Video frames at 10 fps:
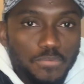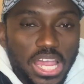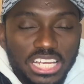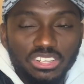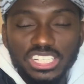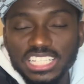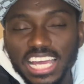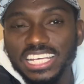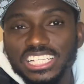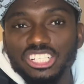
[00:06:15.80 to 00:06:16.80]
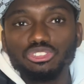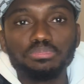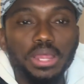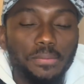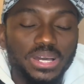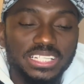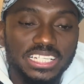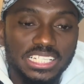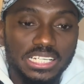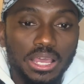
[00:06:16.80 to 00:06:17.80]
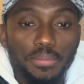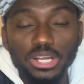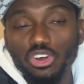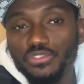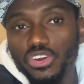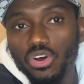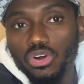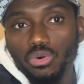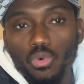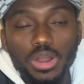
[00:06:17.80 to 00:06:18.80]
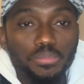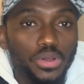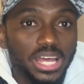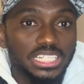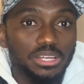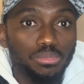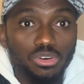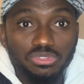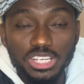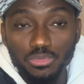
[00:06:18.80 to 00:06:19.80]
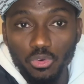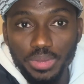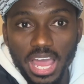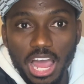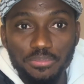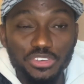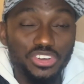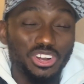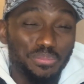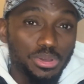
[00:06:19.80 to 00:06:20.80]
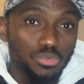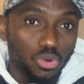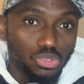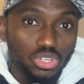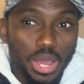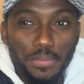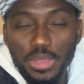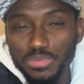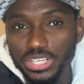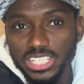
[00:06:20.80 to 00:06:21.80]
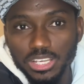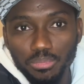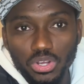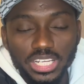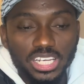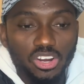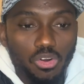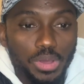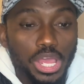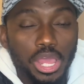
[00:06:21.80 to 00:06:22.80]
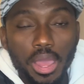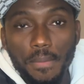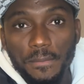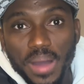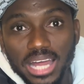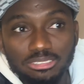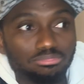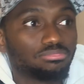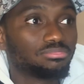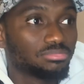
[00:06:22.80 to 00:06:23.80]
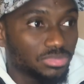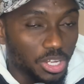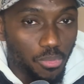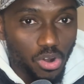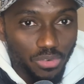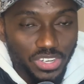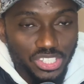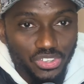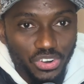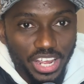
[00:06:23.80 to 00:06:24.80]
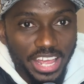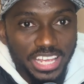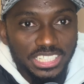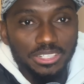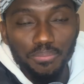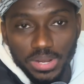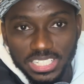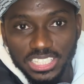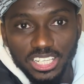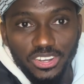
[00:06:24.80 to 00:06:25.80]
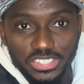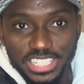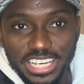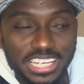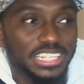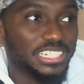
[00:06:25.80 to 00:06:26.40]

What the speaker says: It's not easy to play Man City. But overall, 1 point, I think both teams will be happy, even though Pep Guardiola may be disappointed a little bit. But the moral of the story is Man City lost the